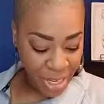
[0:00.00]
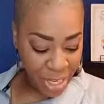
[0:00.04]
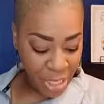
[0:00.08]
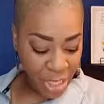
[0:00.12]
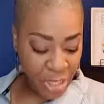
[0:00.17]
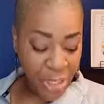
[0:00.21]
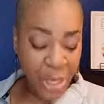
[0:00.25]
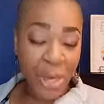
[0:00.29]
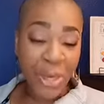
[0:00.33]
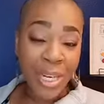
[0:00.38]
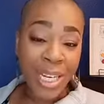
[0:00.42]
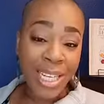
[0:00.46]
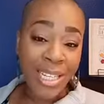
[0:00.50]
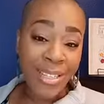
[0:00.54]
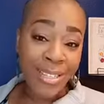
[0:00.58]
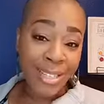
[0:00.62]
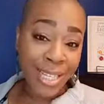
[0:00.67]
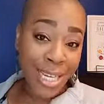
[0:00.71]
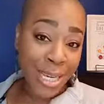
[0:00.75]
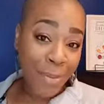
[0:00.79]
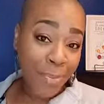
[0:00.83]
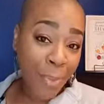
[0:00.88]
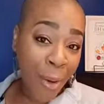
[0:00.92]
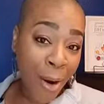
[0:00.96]
turning
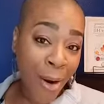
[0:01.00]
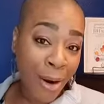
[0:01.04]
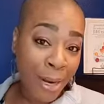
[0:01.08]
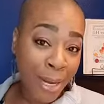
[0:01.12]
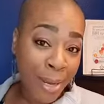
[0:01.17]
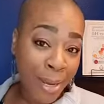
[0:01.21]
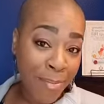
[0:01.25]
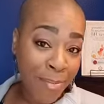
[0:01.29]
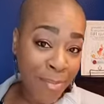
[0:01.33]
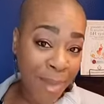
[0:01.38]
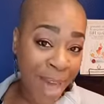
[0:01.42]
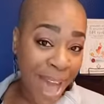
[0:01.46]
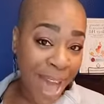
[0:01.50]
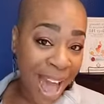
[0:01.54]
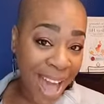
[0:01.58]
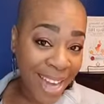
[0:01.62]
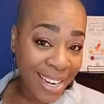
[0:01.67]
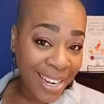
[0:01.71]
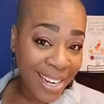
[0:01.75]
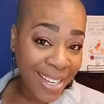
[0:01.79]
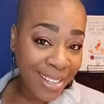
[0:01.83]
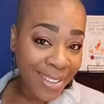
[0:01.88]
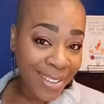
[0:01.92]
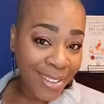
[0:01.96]
tea party
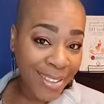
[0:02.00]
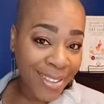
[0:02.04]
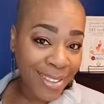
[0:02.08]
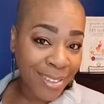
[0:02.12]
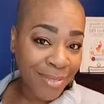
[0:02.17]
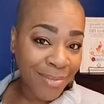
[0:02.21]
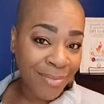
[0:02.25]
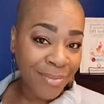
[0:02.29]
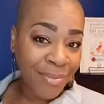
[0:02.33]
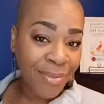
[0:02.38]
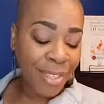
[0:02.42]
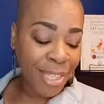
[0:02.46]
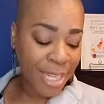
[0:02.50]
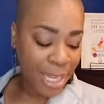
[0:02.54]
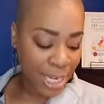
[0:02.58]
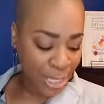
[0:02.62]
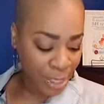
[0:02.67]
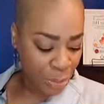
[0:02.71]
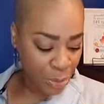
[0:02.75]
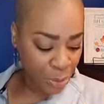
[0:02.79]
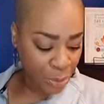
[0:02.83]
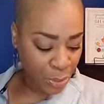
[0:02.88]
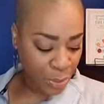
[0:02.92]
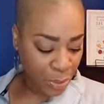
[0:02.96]
madness
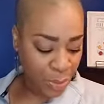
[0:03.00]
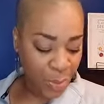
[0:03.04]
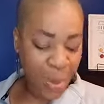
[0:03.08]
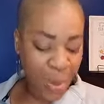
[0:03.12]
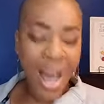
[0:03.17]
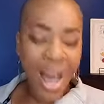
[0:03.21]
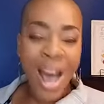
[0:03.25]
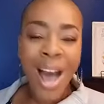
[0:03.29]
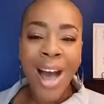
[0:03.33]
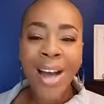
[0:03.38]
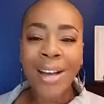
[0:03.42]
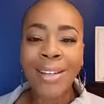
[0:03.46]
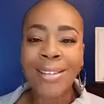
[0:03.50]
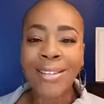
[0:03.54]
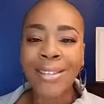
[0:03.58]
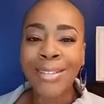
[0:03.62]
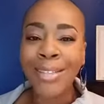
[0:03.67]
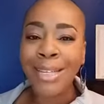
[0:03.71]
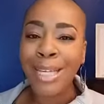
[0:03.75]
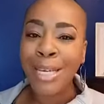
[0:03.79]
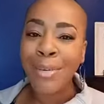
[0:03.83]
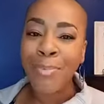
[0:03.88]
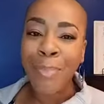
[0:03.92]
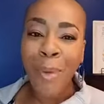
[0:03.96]
into a
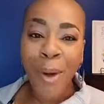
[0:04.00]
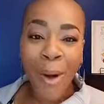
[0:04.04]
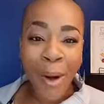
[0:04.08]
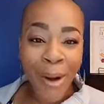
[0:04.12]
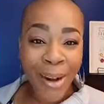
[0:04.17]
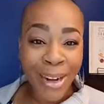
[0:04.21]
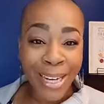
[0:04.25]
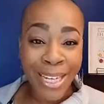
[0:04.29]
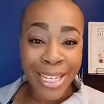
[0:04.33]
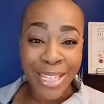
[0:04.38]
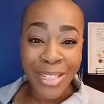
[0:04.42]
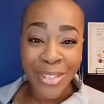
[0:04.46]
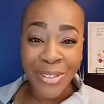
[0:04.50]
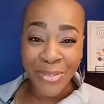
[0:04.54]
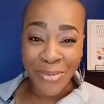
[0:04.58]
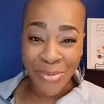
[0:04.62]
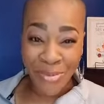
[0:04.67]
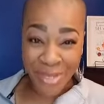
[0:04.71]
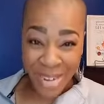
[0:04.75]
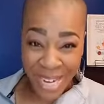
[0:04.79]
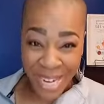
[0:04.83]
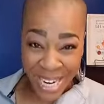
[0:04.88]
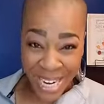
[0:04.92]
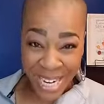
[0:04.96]
tea party
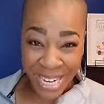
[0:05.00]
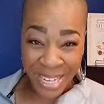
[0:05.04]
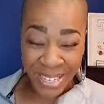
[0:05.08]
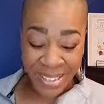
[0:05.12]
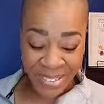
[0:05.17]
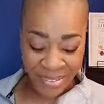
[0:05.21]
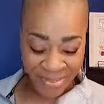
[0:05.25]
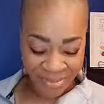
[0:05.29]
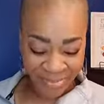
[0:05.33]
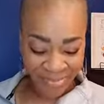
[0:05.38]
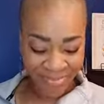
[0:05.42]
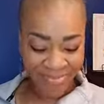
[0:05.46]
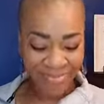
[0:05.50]
dream.